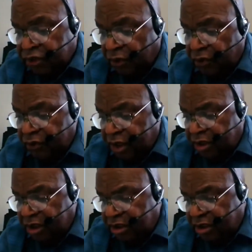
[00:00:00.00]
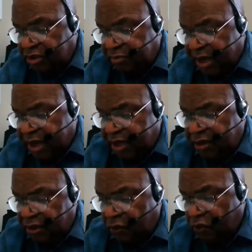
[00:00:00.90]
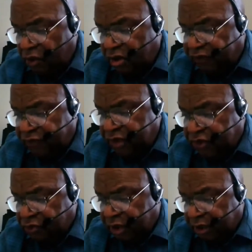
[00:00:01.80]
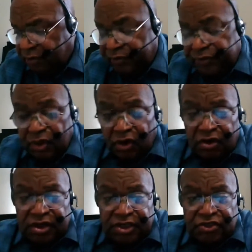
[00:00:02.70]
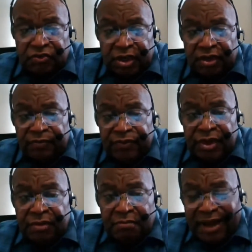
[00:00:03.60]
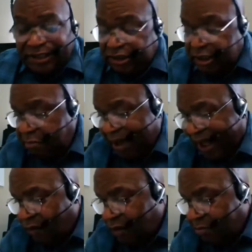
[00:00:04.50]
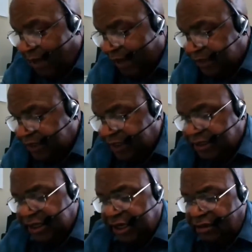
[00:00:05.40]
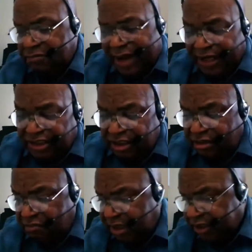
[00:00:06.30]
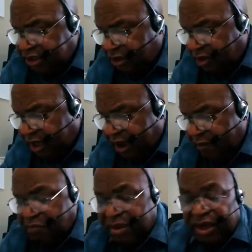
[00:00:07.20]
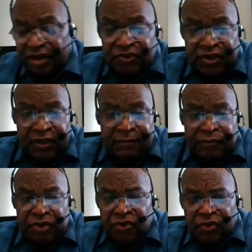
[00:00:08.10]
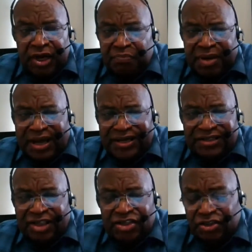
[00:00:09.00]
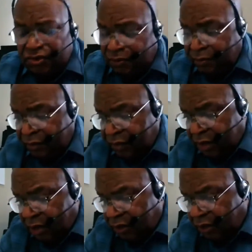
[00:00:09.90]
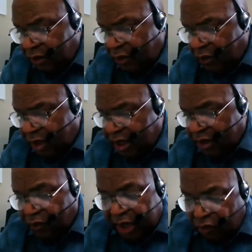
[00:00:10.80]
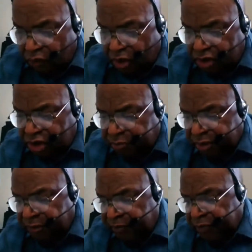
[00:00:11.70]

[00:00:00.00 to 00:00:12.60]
So this man, the ruler of Israel, all Israel, mighty in power, mighty in deed, mighty in military campaigns, great politician, you know, a great worshiper.